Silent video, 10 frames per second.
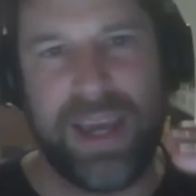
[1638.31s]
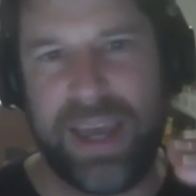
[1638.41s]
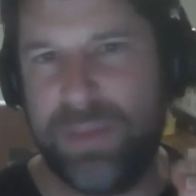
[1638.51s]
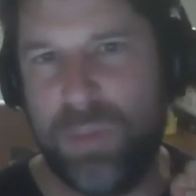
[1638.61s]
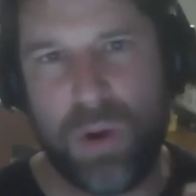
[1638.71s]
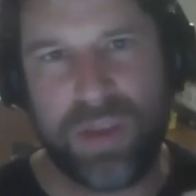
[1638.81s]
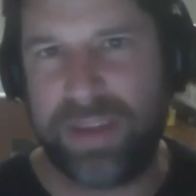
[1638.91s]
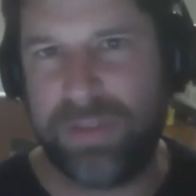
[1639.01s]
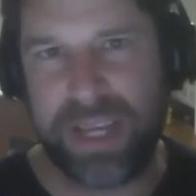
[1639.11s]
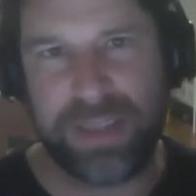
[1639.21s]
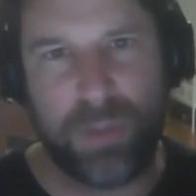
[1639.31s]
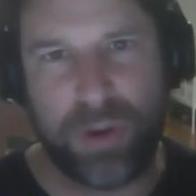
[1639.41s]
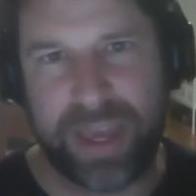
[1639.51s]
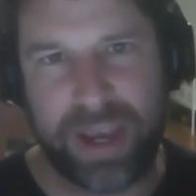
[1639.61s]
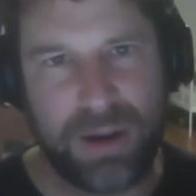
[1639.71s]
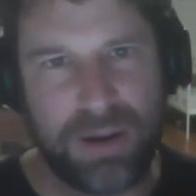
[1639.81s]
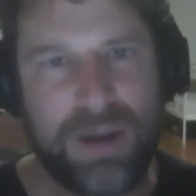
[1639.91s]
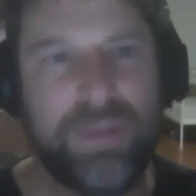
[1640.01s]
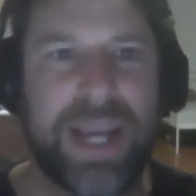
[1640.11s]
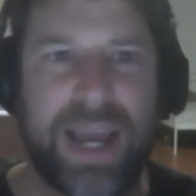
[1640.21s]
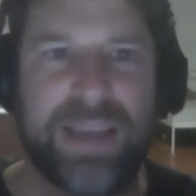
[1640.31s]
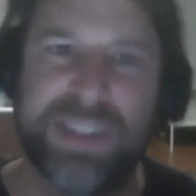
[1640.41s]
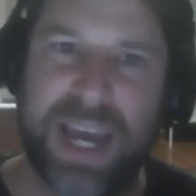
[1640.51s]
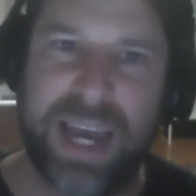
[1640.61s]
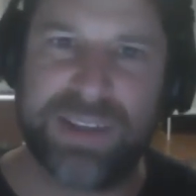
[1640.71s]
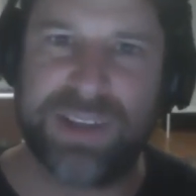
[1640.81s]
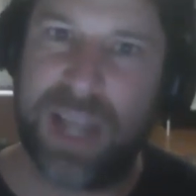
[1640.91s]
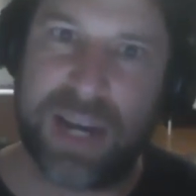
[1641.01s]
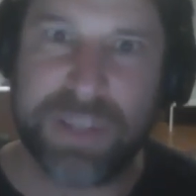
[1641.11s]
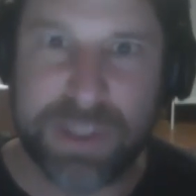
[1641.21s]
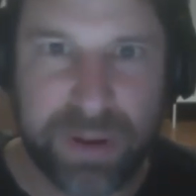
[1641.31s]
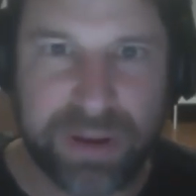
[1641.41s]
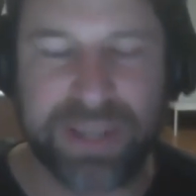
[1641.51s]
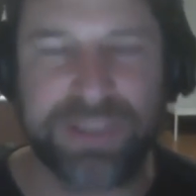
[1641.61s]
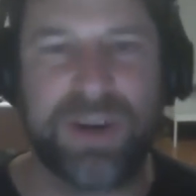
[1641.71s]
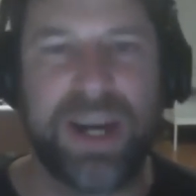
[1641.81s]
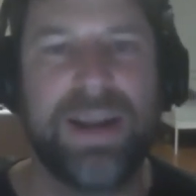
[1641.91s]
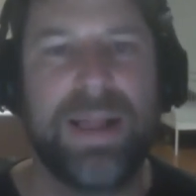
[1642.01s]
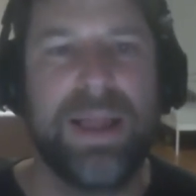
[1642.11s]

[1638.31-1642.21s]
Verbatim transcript: And the more they read, the more they go, oh my God, this guy has a lot of experience, right?